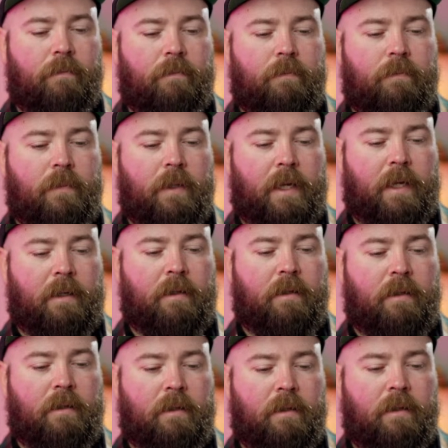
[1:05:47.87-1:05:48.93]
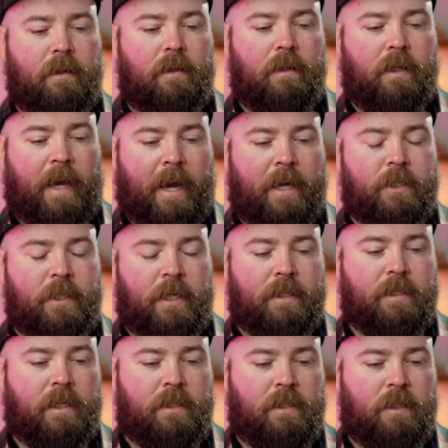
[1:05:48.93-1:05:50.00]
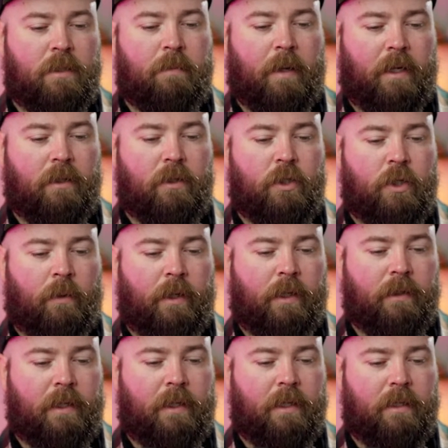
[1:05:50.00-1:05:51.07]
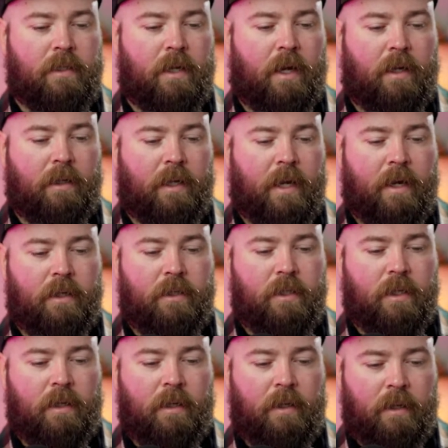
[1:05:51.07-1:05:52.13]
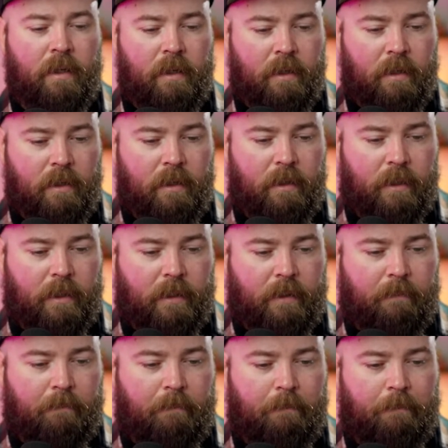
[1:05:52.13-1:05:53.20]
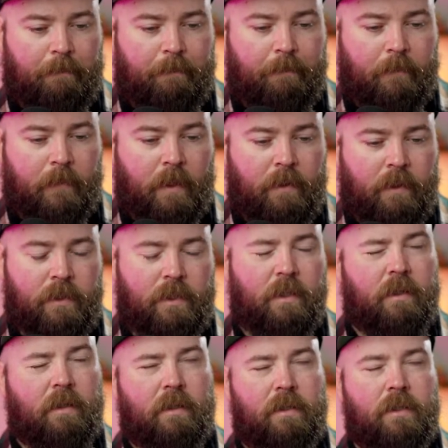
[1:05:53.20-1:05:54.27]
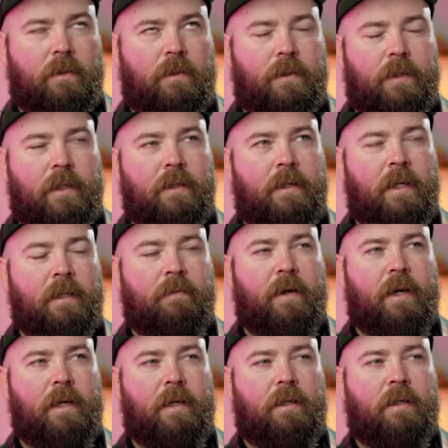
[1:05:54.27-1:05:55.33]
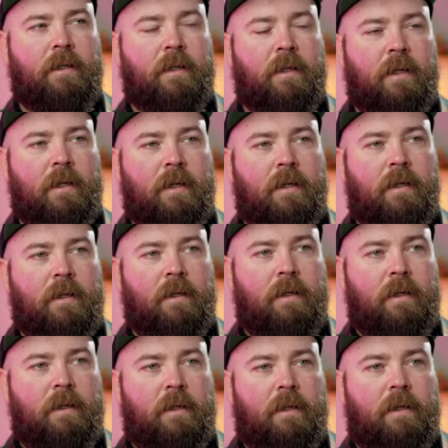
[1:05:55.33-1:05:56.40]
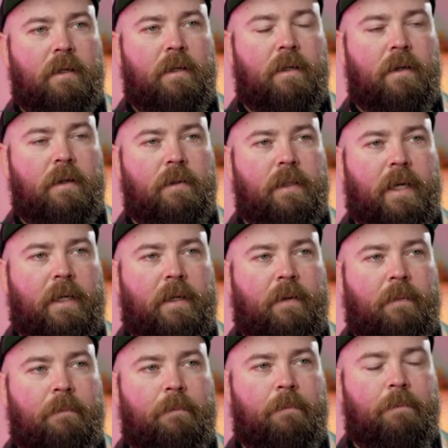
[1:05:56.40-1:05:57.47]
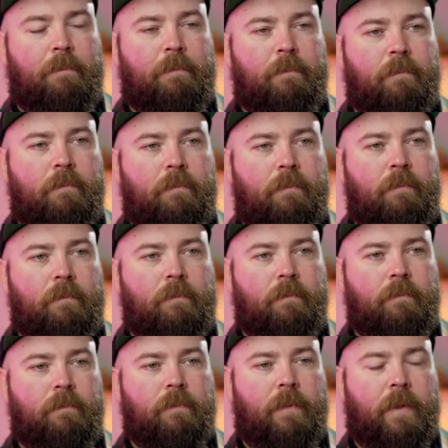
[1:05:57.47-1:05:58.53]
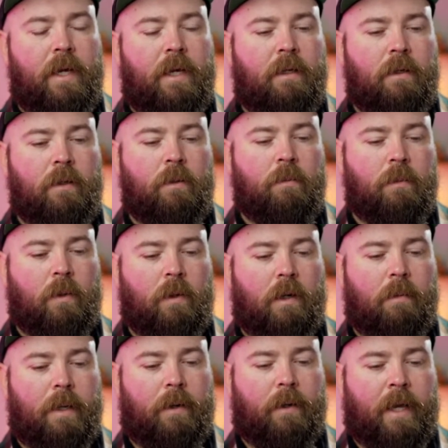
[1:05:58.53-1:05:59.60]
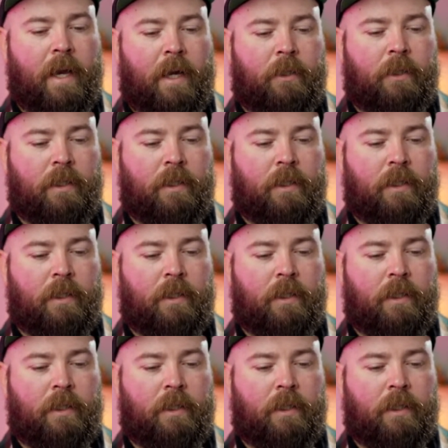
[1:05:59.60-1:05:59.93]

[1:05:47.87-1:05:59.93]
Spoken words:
like cached assets despite showing like it's not cached. There's a whole thing. Netlify, like, they know more about caching